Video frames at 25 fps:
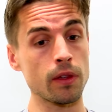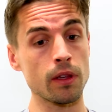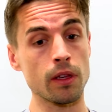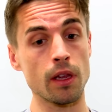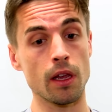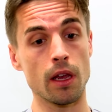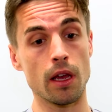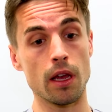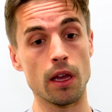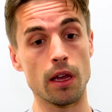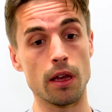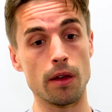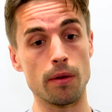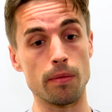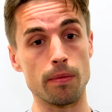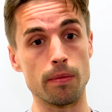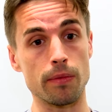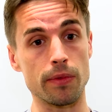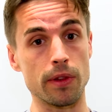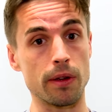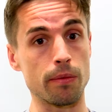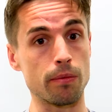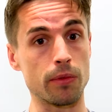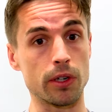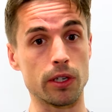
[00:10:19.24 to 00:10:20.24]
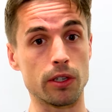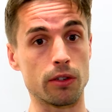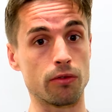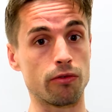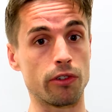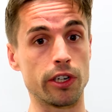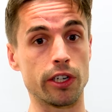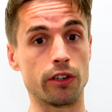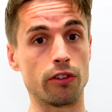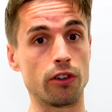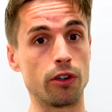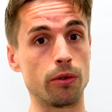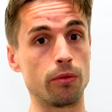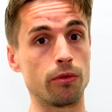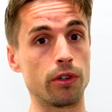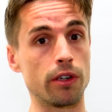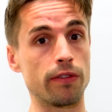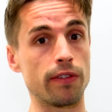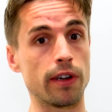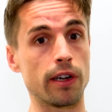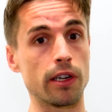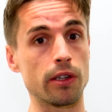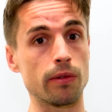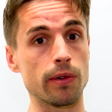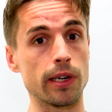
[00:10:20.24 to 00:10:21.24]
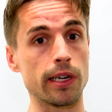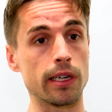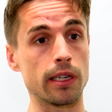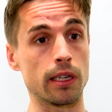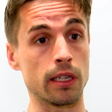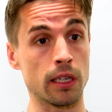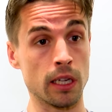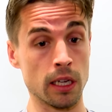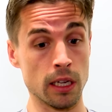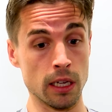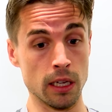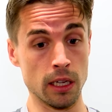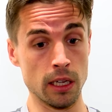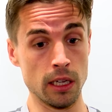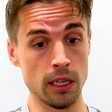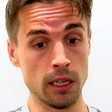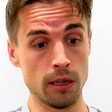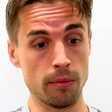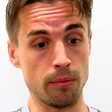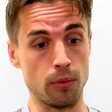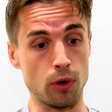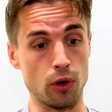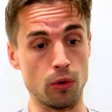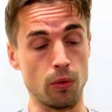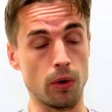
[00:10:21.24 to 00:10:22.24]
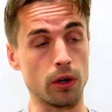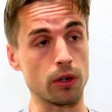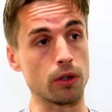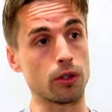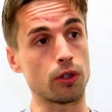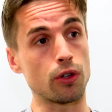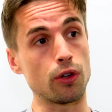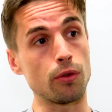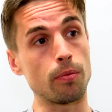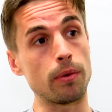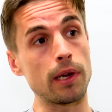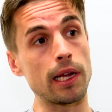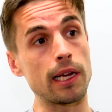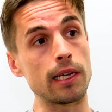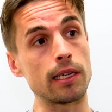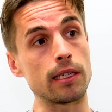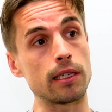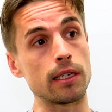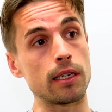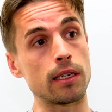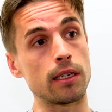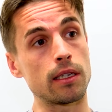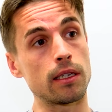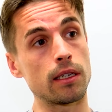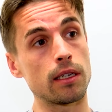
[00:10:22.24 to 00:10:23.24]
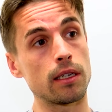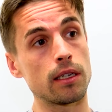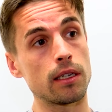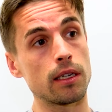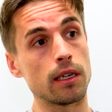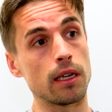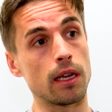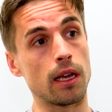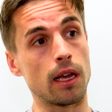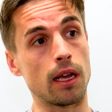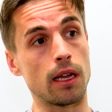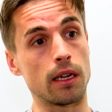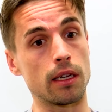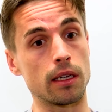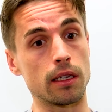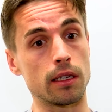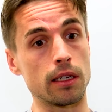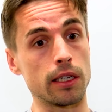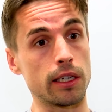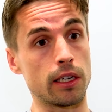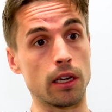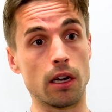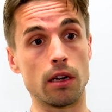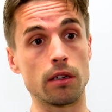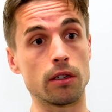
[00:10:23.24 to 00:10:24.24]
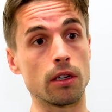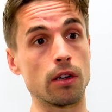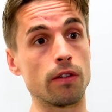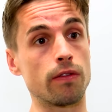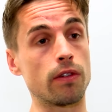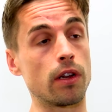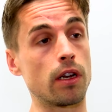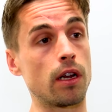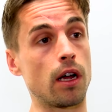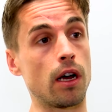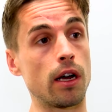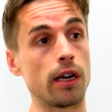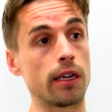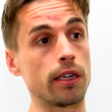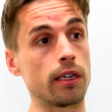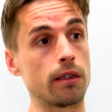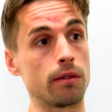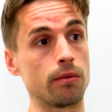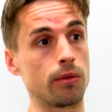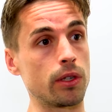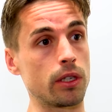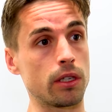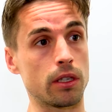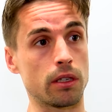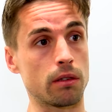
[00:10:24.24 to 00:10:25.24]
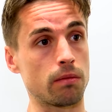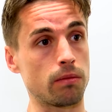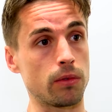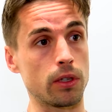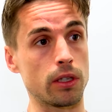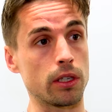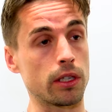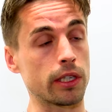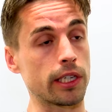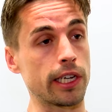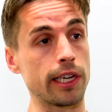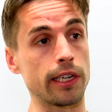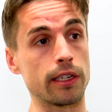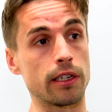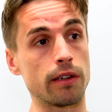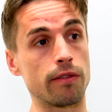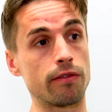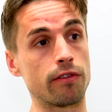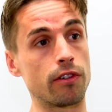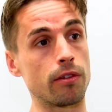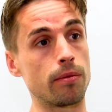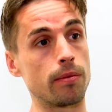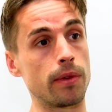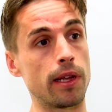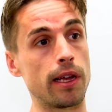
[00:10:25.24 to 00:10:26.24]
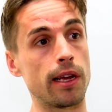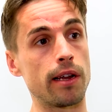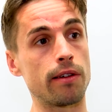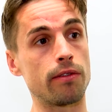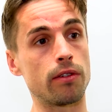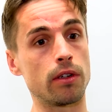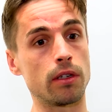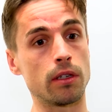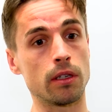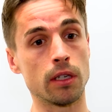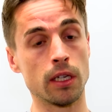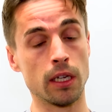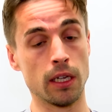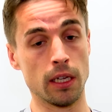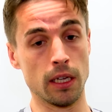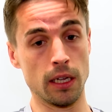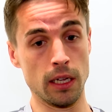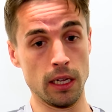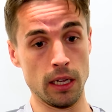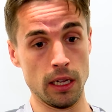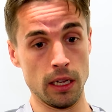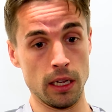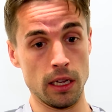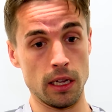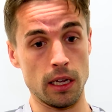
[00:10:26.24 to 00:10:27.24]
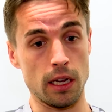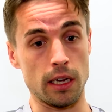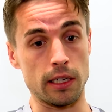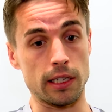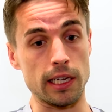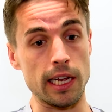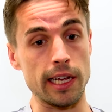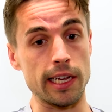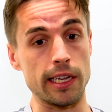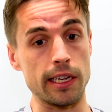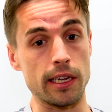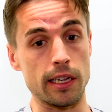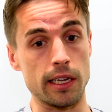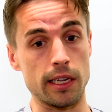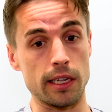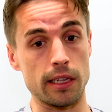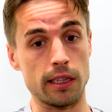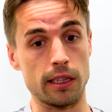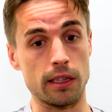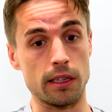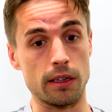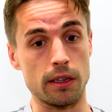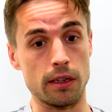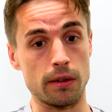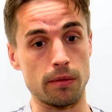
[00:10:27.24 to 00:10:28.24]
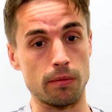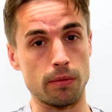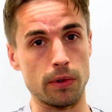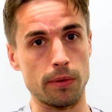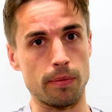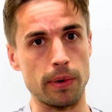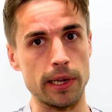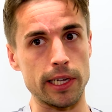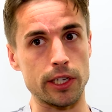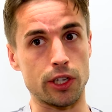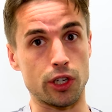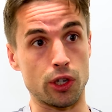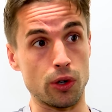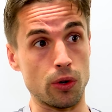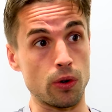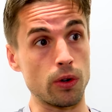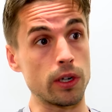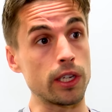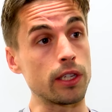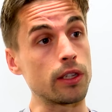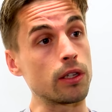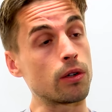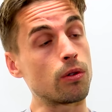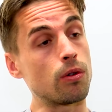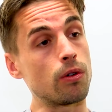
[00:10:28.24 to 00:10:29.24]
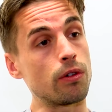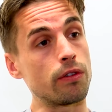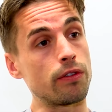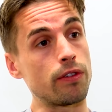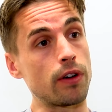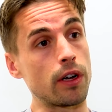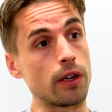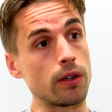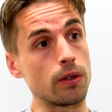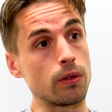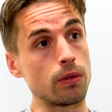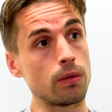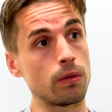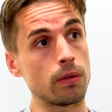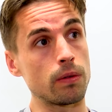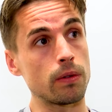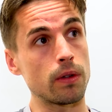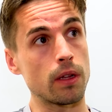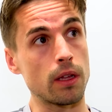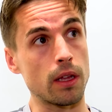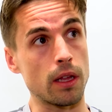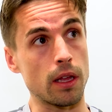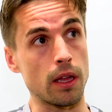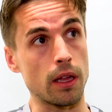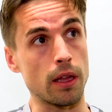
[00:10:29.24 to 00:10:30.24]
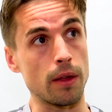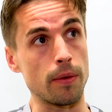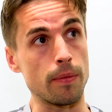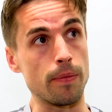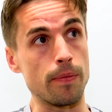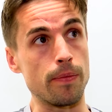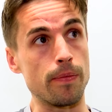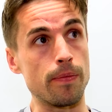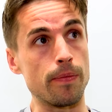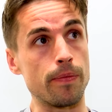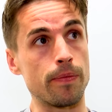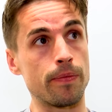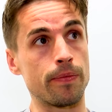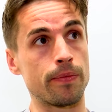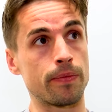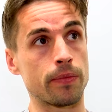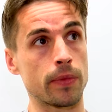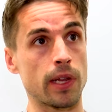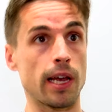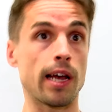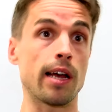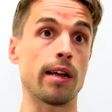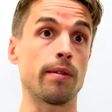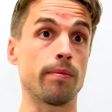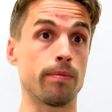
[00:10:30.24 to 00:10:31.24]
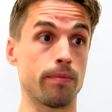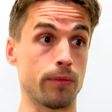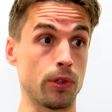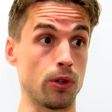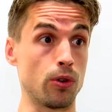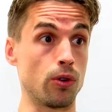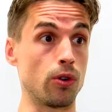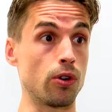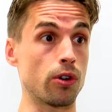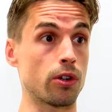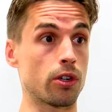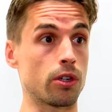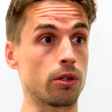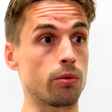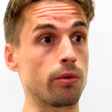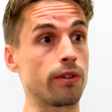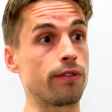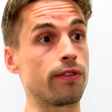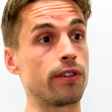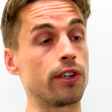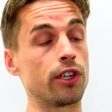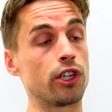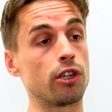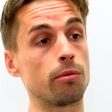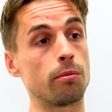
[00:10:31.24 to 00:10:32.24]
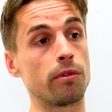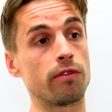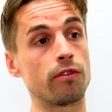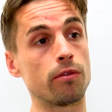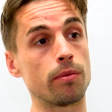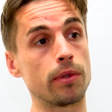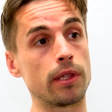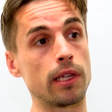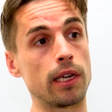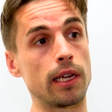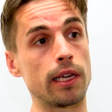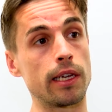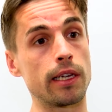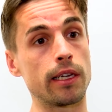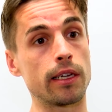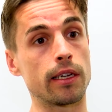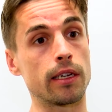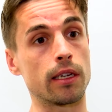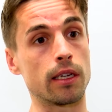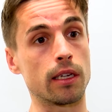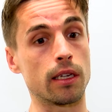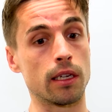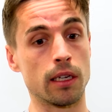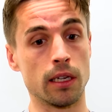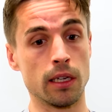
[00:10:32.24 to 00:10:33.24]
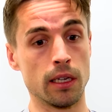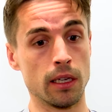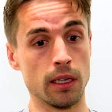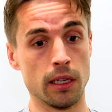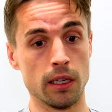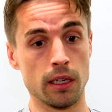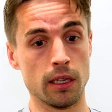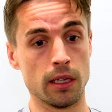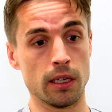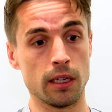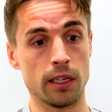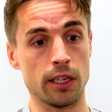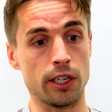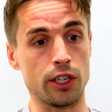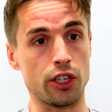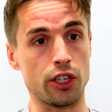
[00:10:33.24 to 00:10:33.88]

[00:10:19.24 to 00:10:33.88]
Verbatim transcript: Um, then we just regrouped, reevaluated brought one or two players in, and it got us over the line, and we just we just kicked on from there. And I say in the we played Chorley in the quarter final um, at York, we finished above them in the league, and you